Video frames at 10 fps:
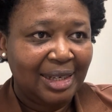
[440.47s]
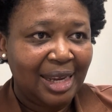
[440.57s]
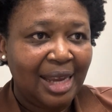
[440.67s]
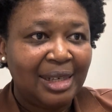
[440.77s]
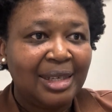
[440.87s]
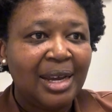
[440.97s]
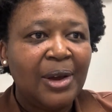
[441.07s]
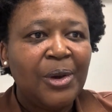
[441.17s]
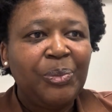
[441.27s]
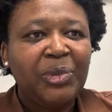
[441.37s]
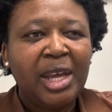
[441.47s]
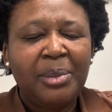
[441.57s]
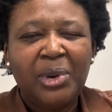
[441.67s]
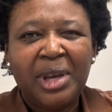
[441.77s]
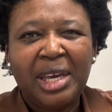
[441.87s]
And the
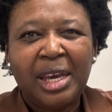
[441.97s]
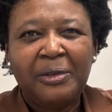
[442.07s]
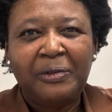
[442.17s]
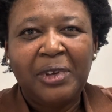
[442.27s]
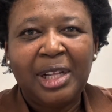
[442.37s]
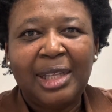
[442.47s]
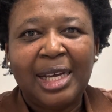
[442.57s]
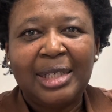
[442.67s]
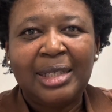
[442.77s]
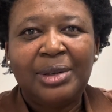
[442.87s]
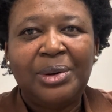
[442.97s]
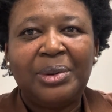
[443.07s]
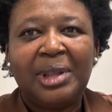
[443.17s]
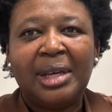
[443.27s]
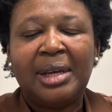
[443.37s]
employee can feel that,
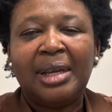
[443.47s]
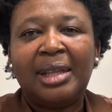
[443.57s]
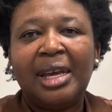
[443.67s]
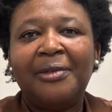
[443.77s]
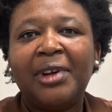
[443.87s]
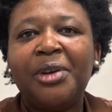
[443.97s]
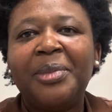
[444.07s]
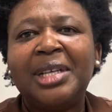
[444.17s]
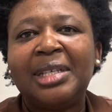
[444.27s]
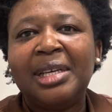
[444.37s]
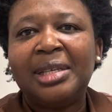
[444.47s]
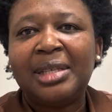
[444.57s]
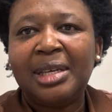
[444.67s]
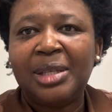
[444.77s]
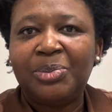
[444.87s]
the environment is
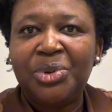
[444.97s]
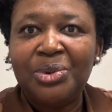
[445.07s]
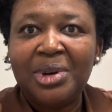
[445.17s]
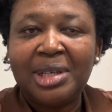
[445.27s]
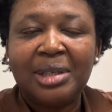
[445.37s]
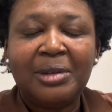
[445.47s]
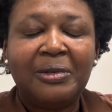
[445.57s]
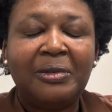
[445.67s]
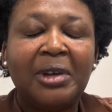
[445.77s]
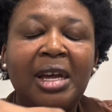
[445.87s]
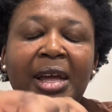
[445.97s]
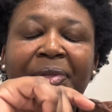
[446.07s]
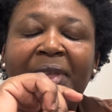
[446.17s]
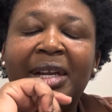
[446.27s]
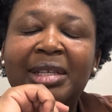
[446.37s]
punitive,
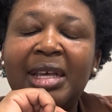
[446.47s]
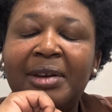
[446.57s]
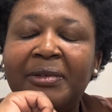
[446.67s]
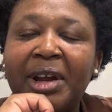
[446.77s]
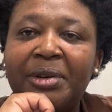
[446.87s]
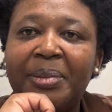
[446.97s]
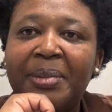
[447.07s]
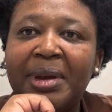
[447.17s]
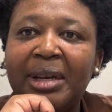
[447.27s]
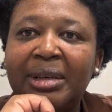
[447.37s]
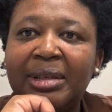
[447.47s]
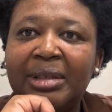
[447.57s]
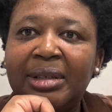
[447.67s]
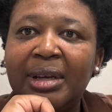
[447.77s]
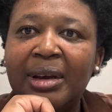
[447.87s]
that the
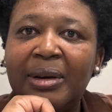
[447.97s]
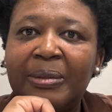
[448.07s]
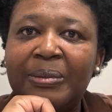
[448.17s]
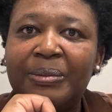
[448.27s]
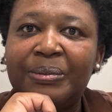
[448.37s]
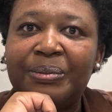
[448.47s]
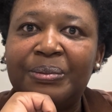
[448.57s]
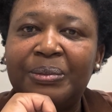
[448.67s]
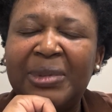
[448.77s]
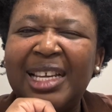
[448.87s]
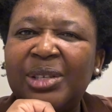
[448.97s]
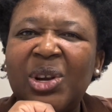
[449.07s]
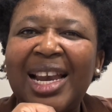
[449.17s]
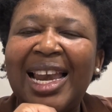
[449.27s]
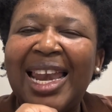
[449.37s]
environment does
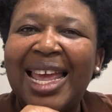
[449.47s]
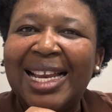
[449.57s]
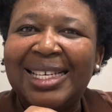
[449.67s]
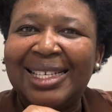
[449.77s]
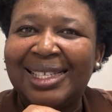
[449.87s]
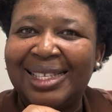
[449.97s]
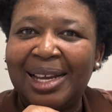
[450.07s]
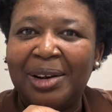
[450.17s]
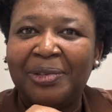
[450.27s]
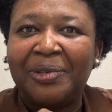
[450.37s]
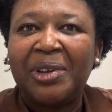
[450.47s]
not lend itself